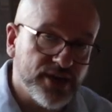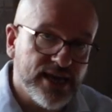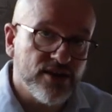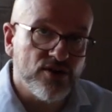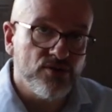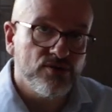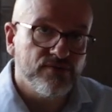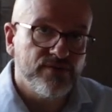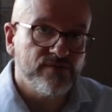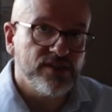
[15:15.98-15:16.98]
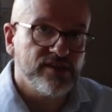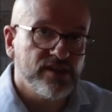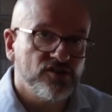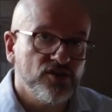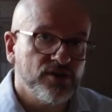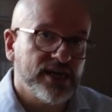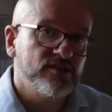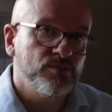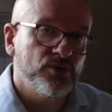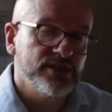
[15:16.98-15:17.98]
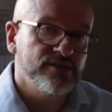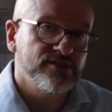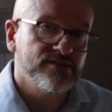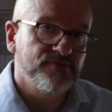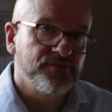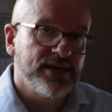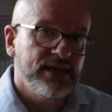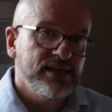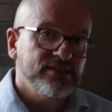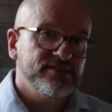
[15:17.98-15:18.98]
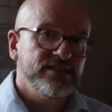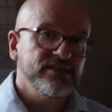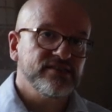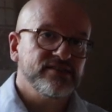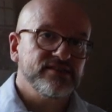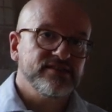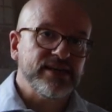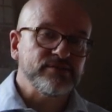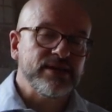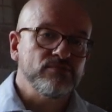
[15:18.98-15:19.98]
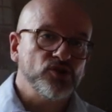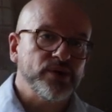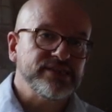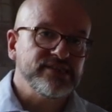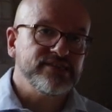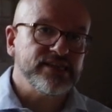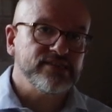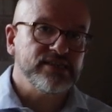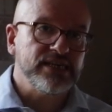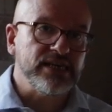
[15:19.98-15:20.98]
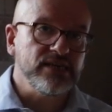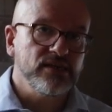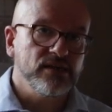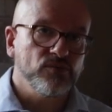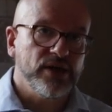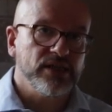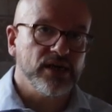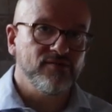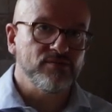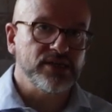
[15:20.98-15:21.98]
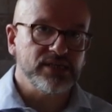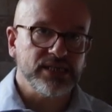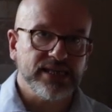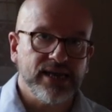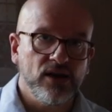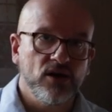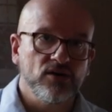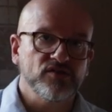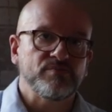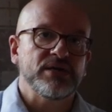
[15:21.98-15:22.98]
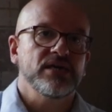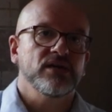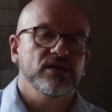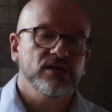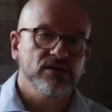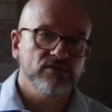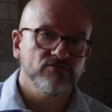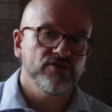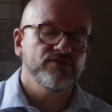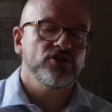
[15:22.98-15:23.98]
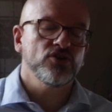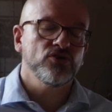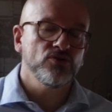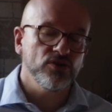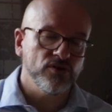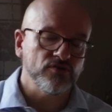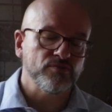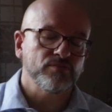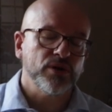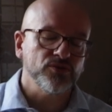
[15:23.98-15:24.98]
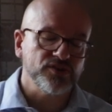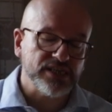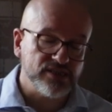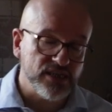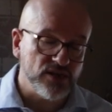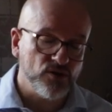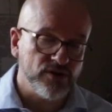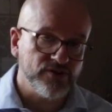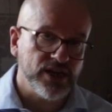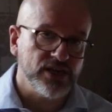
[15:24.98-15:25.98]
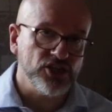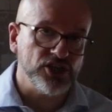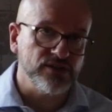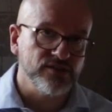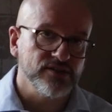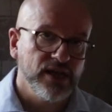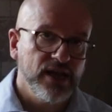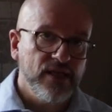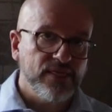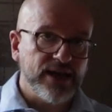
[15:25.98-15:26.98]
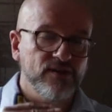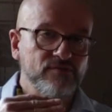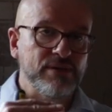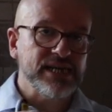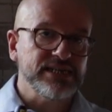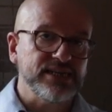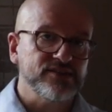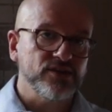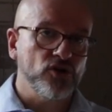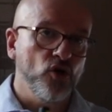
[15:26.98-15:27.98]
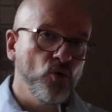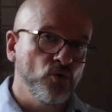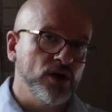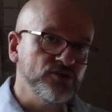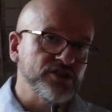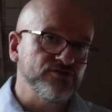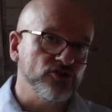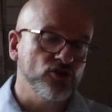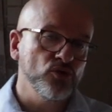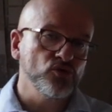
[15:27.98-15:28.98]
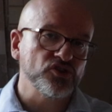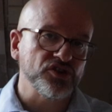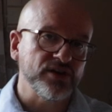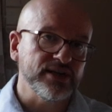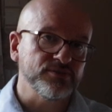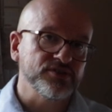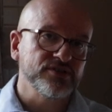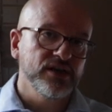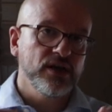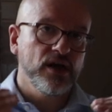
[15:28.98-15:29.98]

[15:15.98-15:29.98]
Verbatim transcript: get you 56 UCAS points. Since September 2016, when the government did their last big review of post-16 qualifications, they have made it so that all those different course types